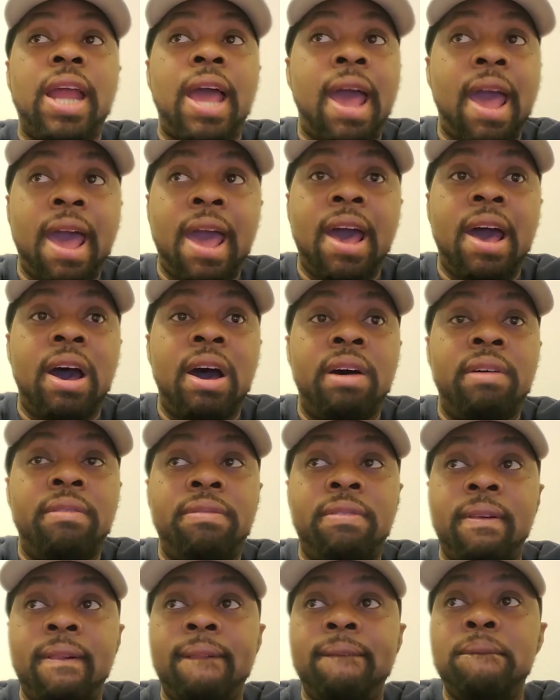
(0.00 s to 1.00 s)
have
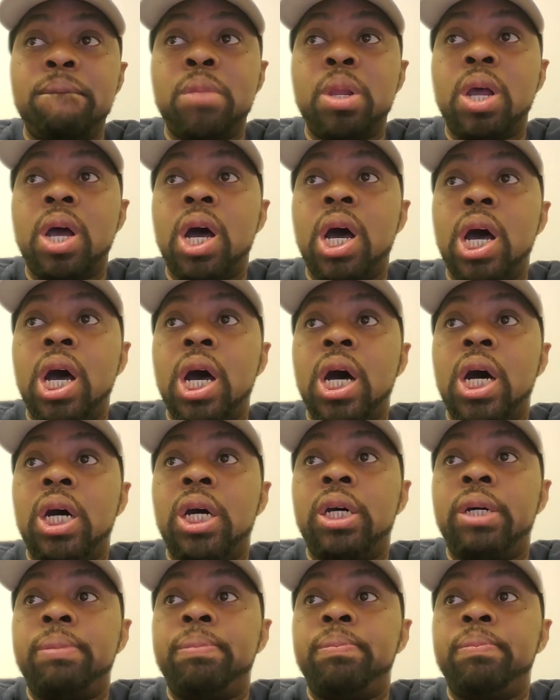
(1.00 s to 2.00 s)

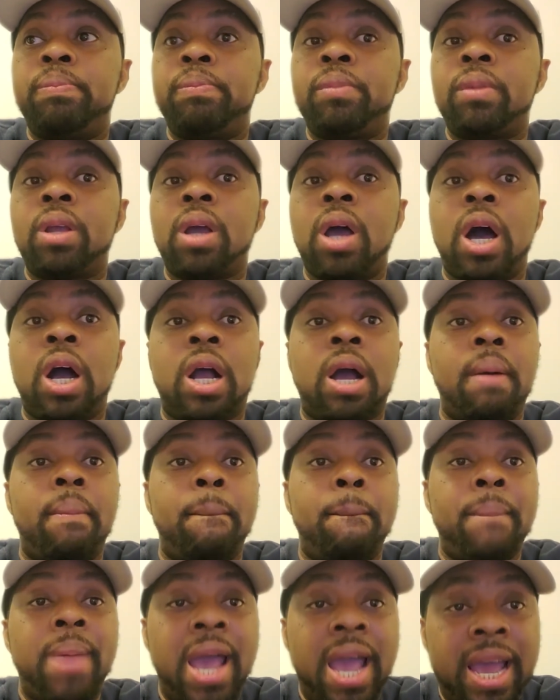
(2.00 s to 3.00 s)
um, a
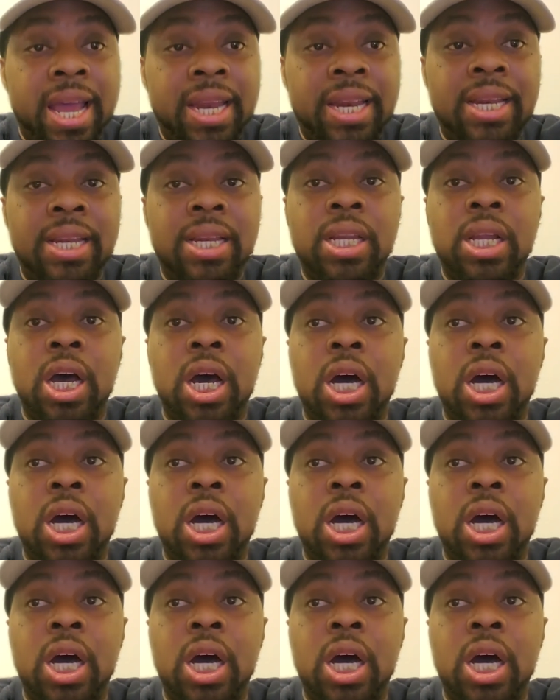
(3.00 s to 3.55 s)
command